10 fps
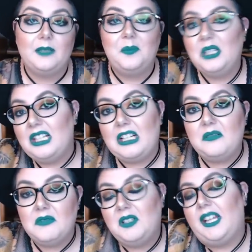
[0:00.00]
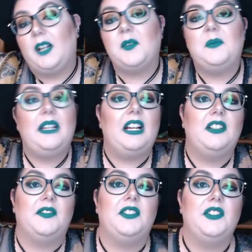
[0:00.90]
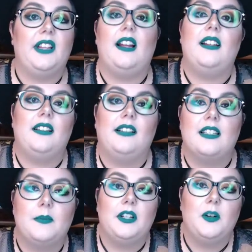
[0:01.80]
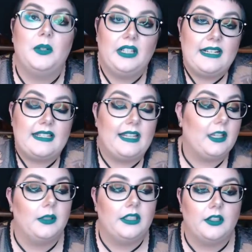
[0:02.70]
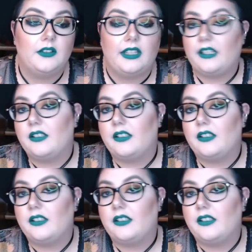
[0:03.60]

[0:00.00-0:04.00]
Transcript: but you know, it really helps me out if you do that, and it lets me what you guys like and what you don't like.